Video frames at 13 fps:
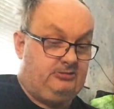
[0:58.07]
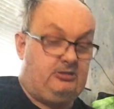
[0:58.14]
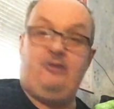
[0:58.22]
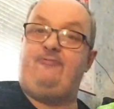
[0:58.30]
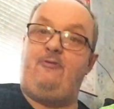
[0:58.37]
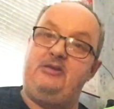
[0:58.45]

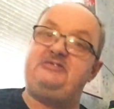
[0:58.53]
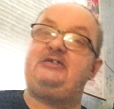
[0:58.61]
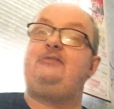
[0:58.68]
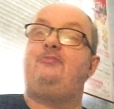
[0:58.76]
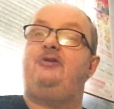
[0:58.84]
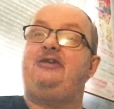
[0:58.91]
So, if I
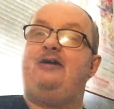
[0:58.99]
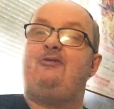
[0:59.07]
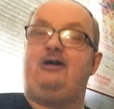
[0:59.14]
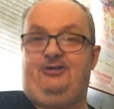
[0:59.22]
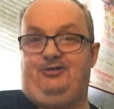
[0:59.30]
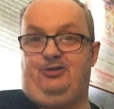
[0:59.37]
miss anybody
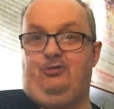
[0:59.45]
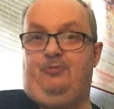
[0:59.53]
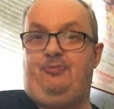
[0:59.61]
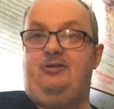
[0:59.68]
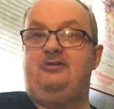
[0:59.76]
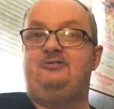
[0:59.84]
out, I do
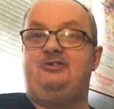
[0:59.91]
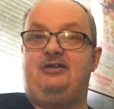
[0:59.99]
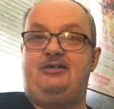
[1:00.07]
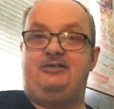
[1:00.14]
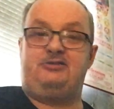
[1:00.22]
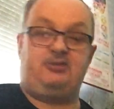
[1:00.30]

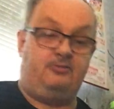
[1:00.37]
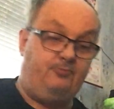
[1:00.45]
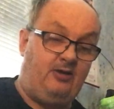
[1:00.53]
apologise.